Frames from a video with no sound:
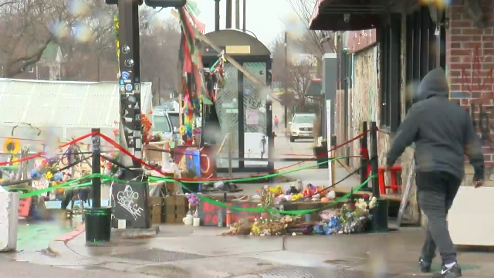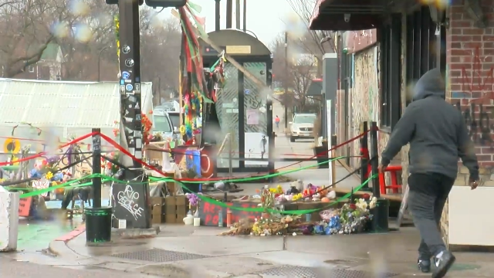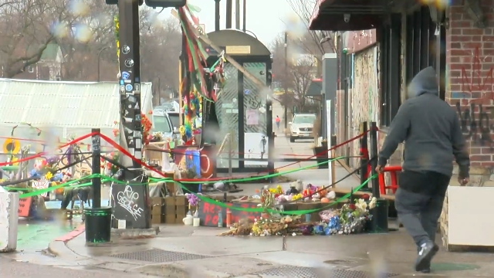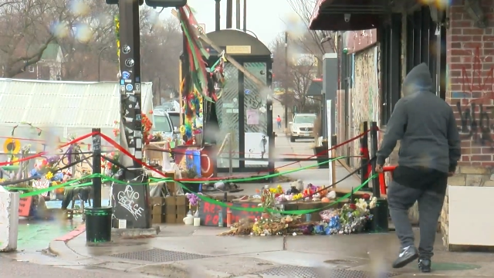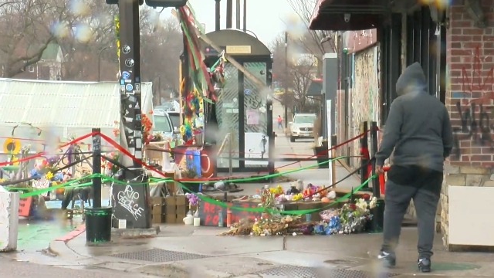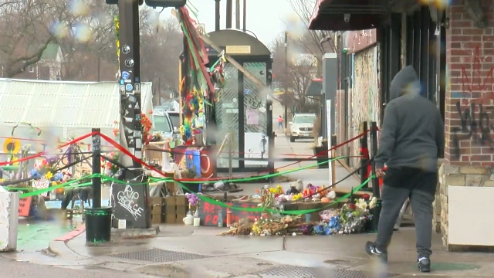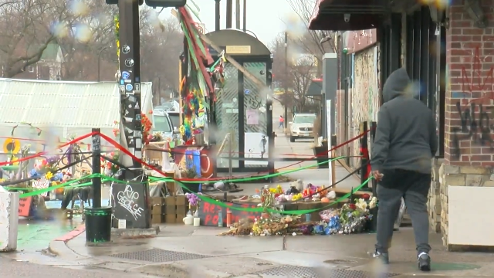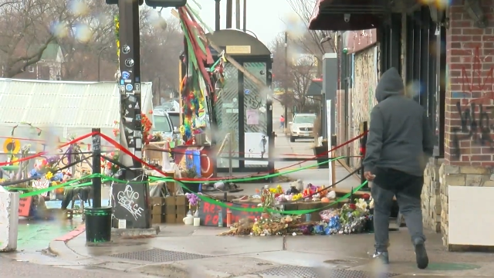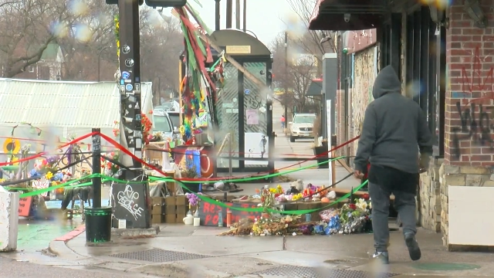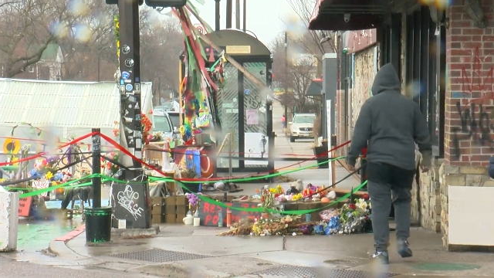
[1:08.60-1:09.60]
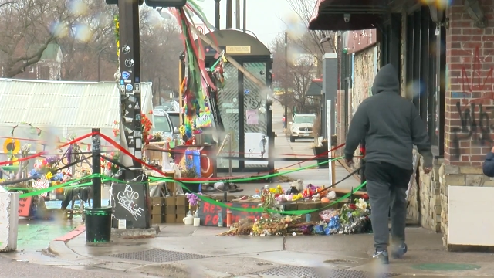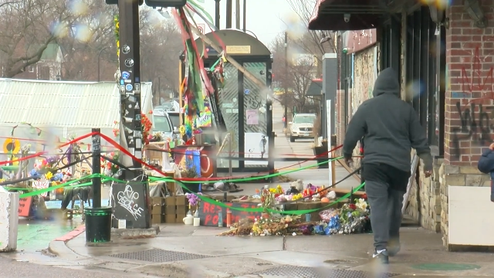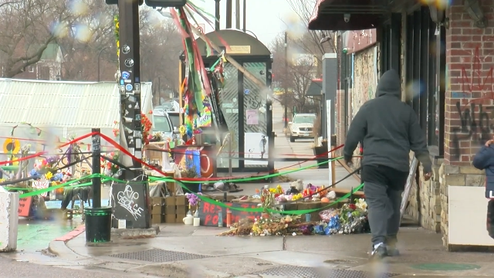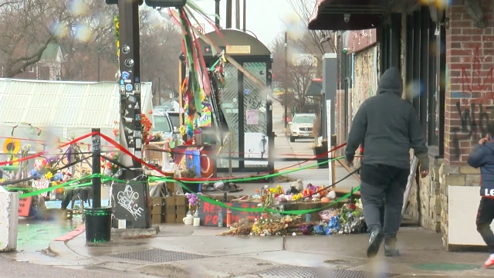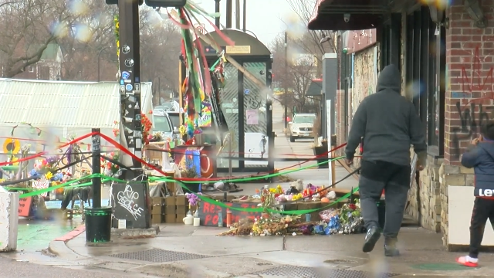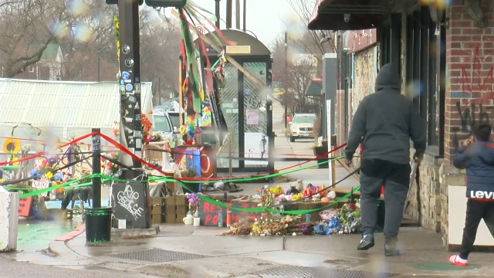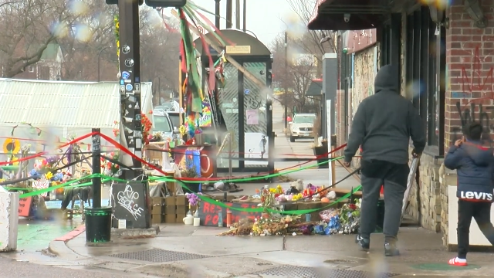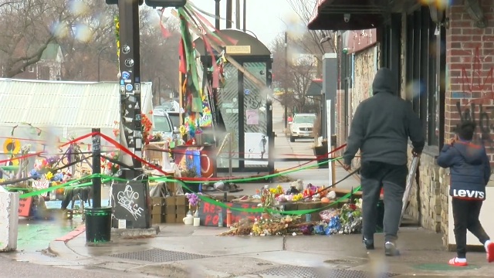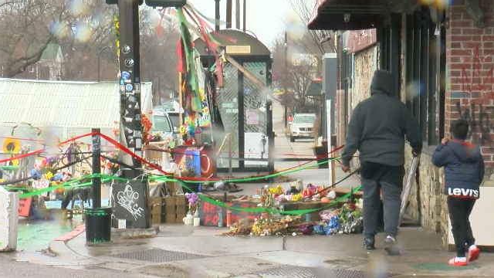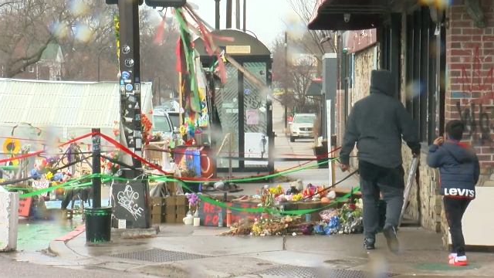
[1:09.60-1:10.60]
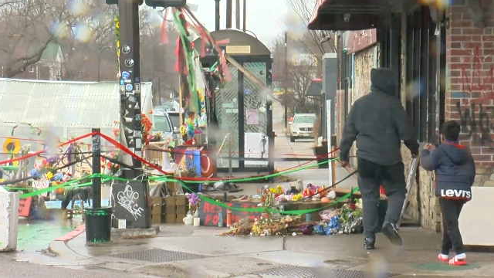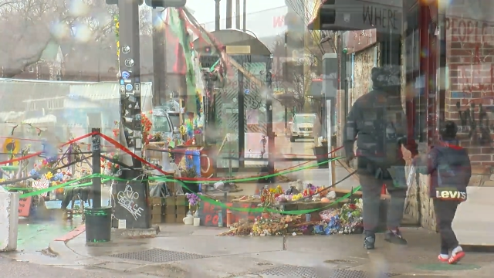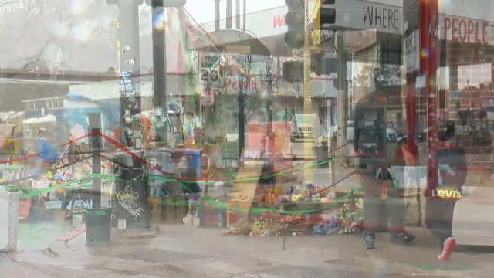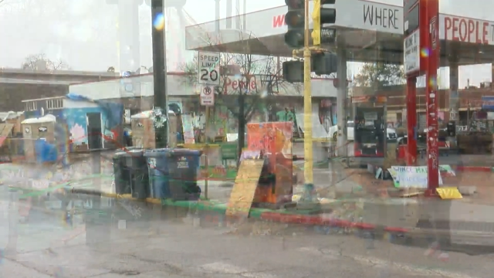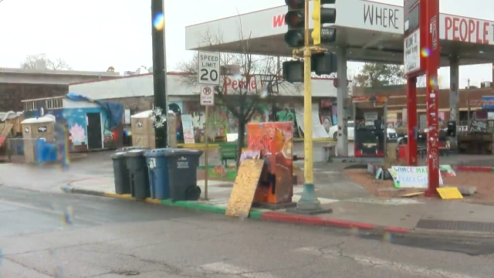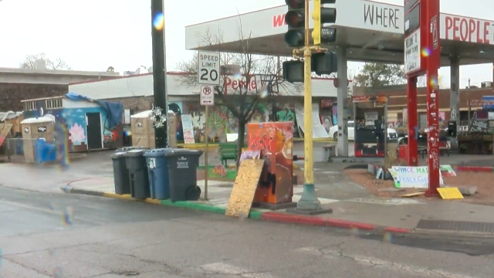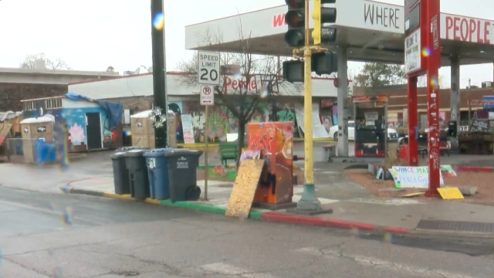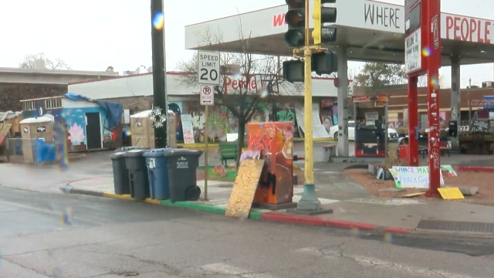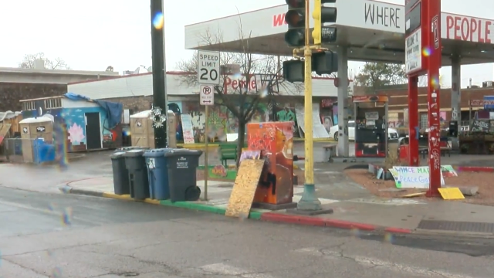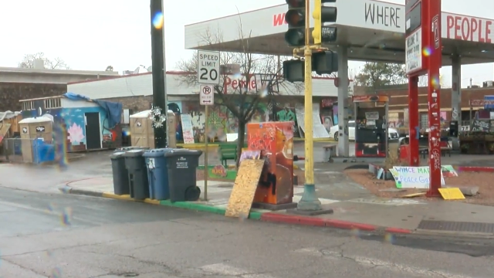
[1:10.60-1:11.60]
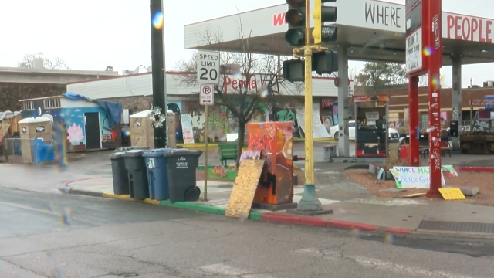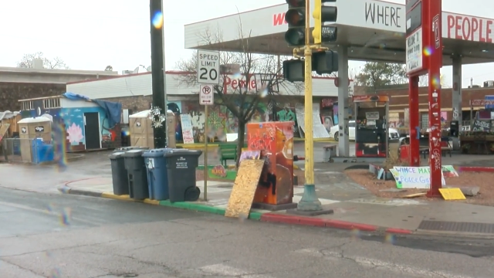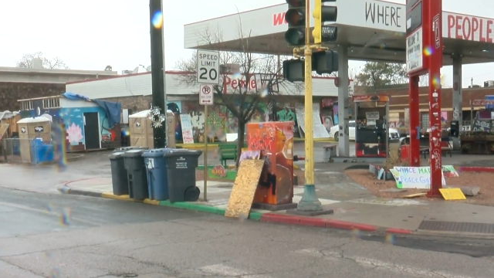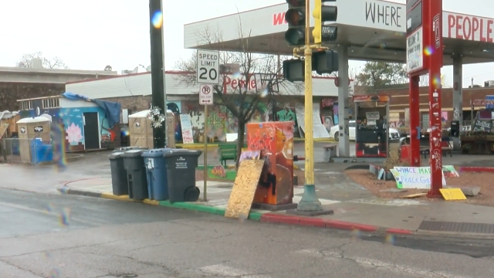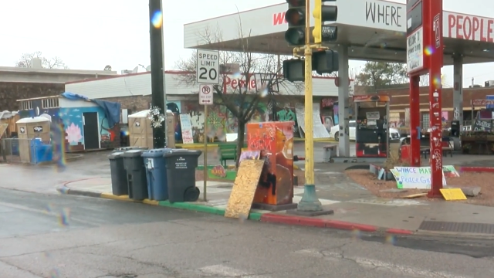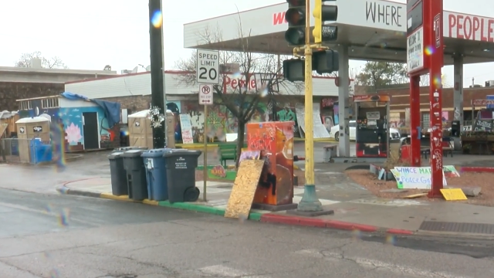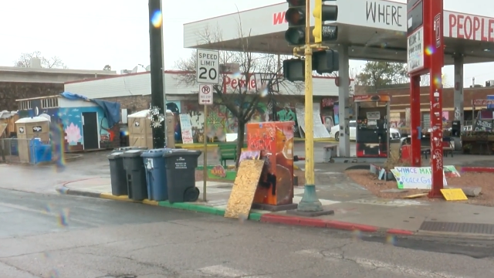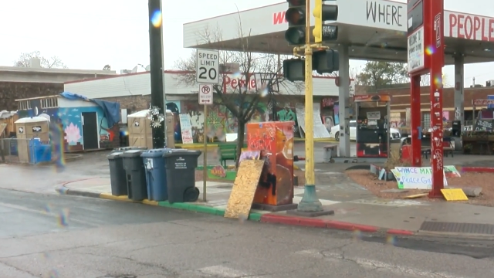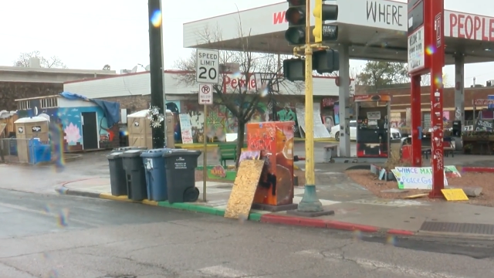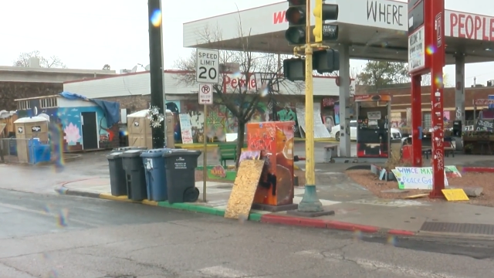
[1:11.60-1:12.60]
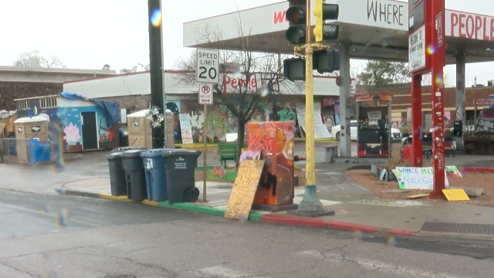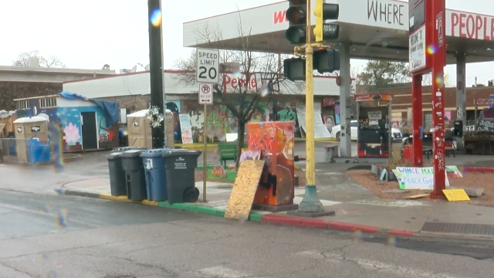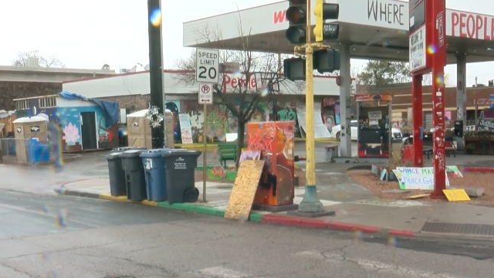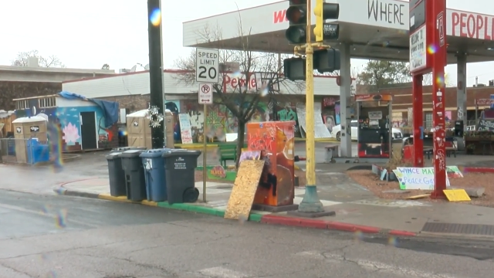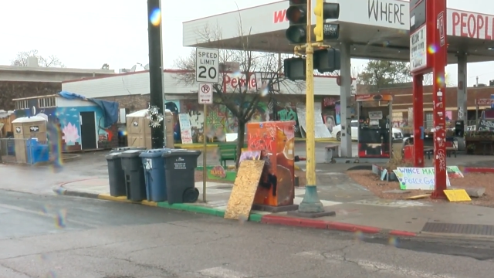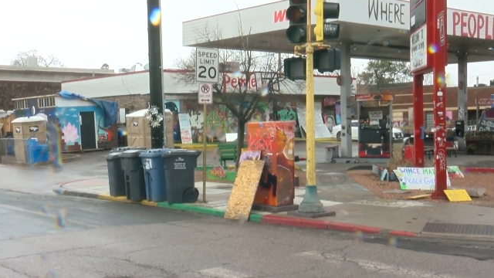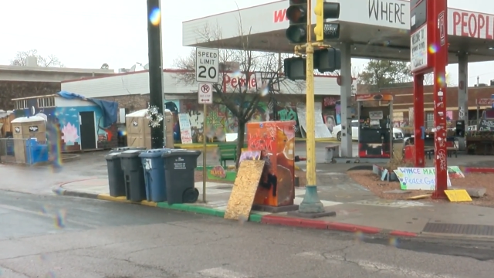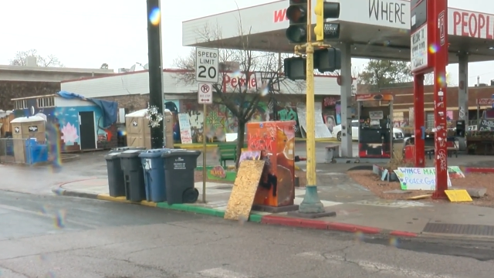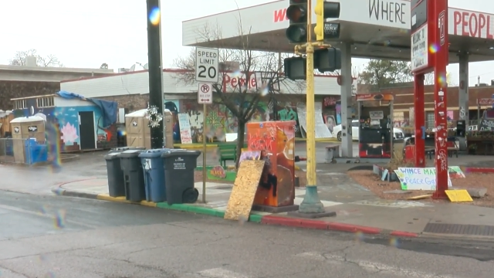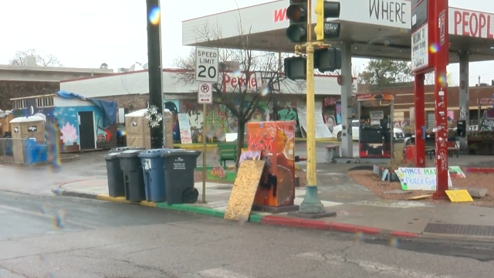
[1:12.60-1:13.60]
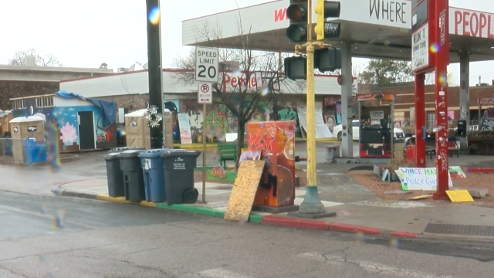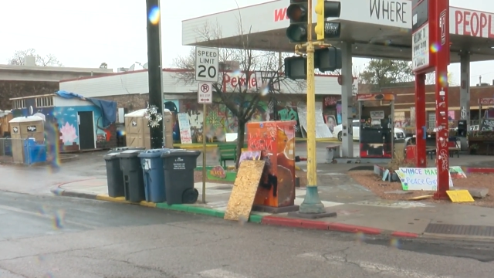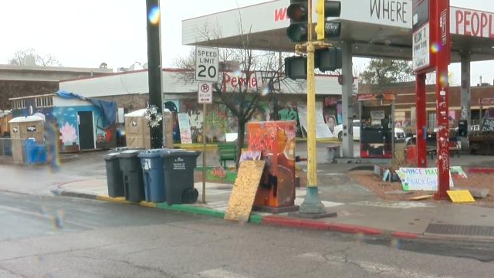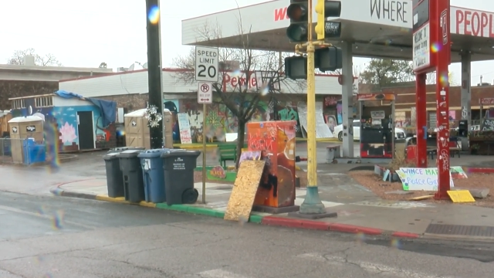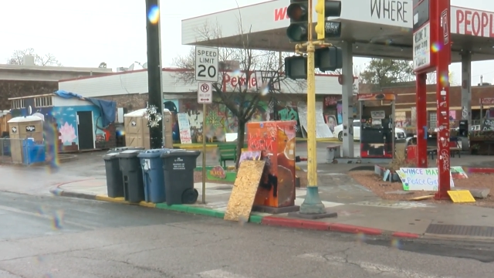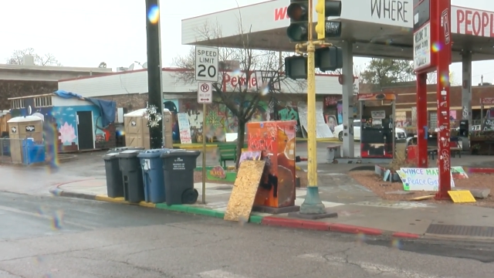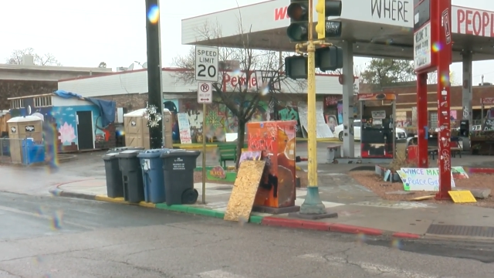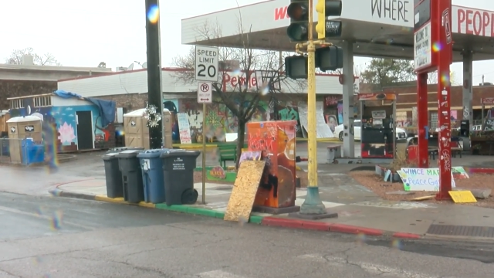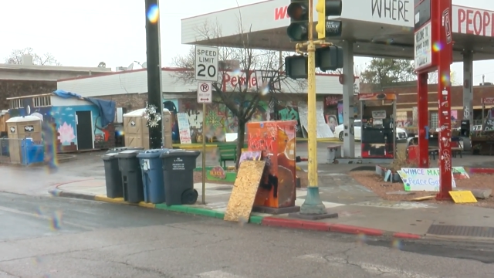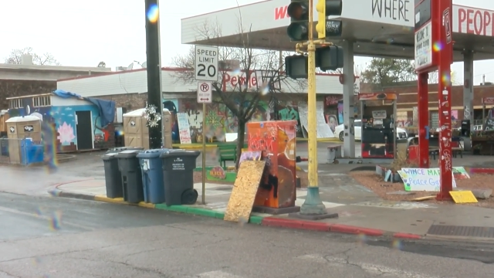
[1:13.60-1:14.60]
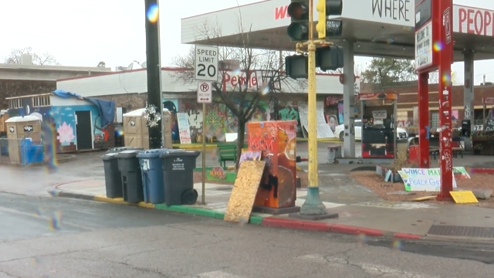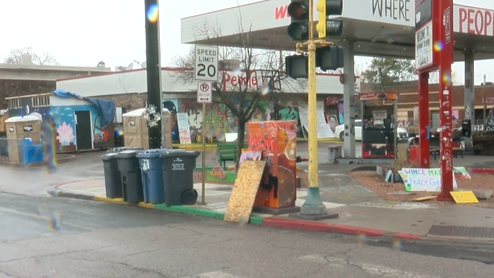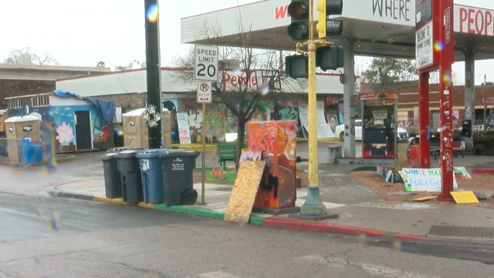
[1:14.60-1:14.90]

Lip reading: (no speaker visible)